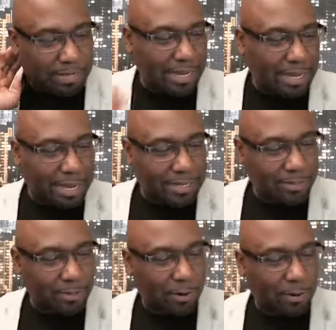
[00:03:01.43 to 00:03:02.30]
that I
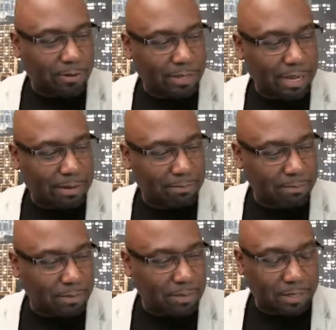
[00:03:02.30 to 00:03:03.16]
saw
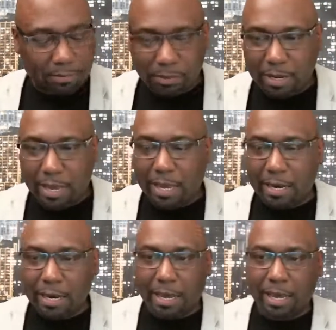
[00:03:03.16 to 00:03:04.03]
today,
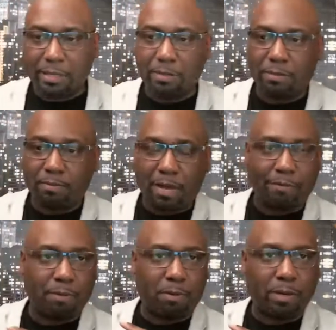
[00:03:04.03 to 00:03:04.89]
I guess
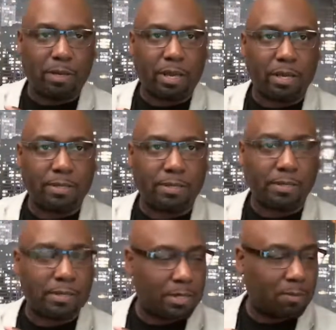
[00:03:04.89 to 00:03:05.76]
everybody
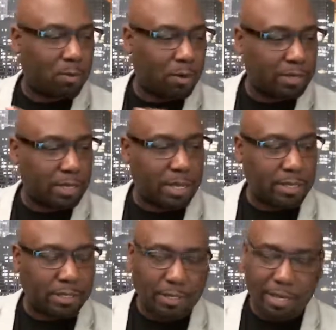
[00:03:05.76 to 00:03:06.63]
is
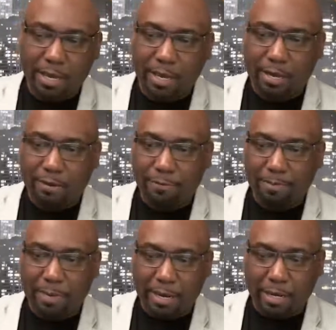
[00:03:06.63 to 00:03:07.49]

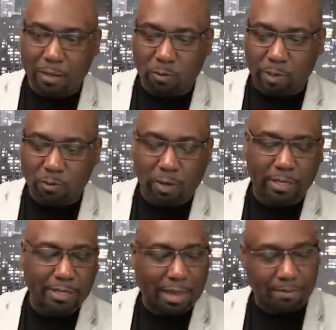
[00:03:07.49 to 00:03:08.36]
familiar with what
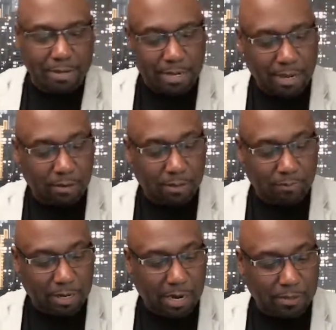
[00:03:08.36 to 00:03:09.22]
is happening now in
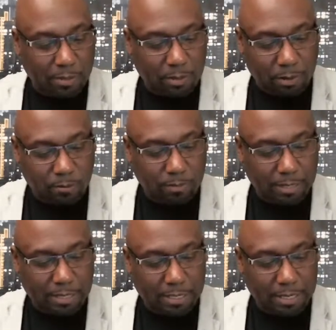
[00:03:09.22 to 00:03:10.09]
regard to
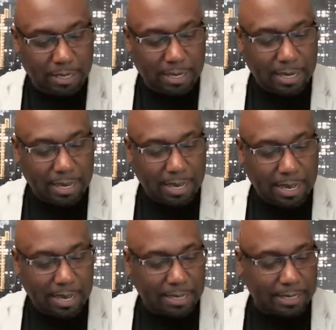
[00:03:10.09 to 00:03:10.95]
COVID,
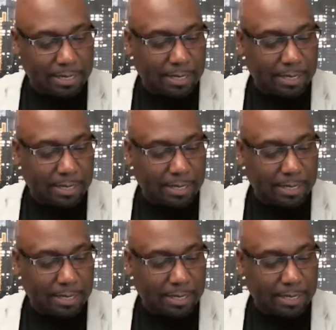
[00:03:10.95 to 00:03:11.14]
and